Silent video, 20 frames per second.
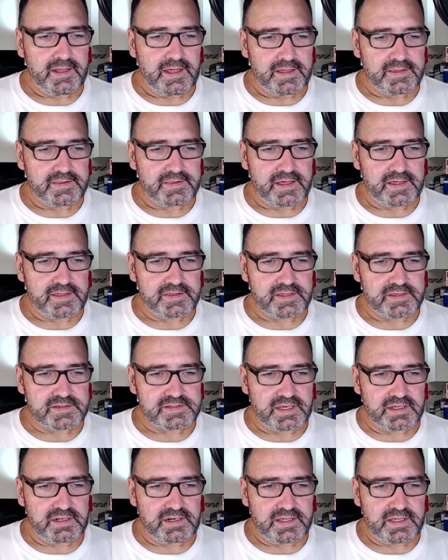Now, there's
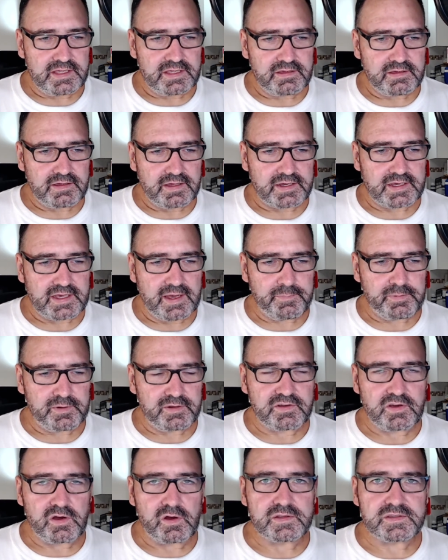only a couple of
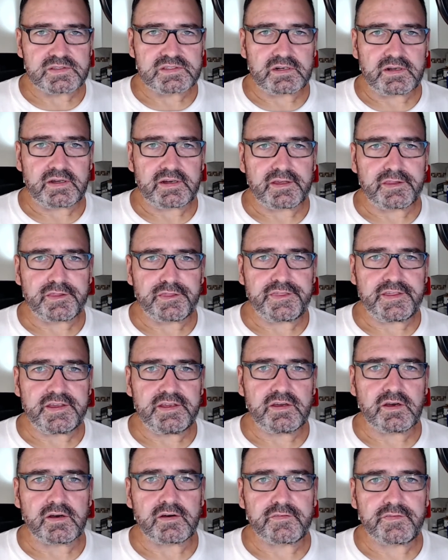cons that I can think
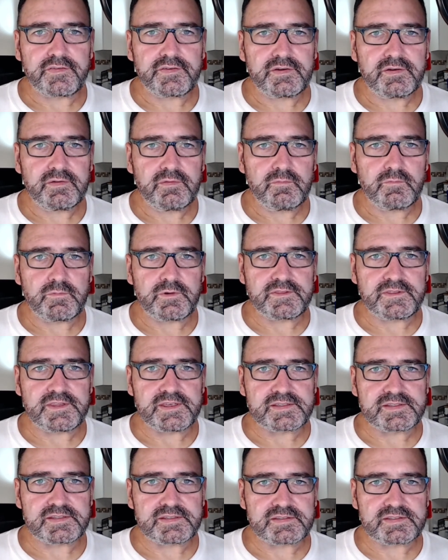of with this
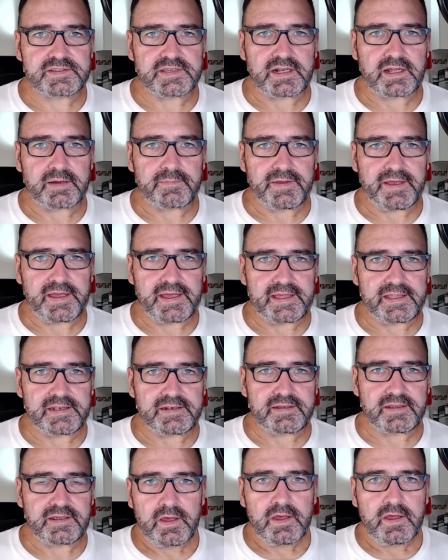setup,
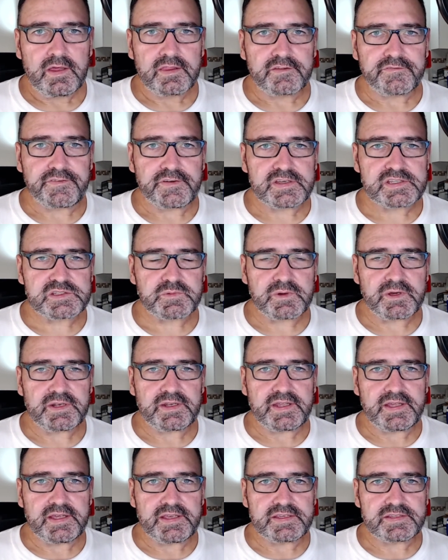and the first one
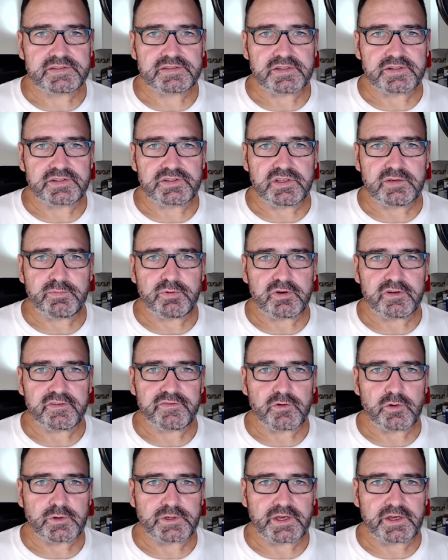is the 2.4
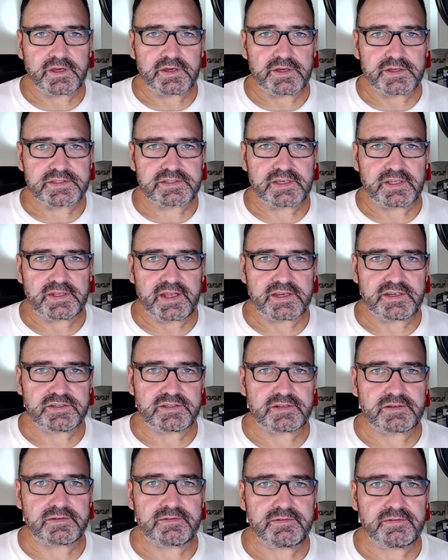gigahertz
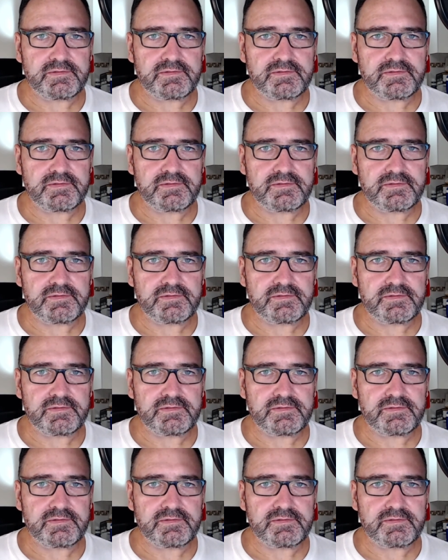connection.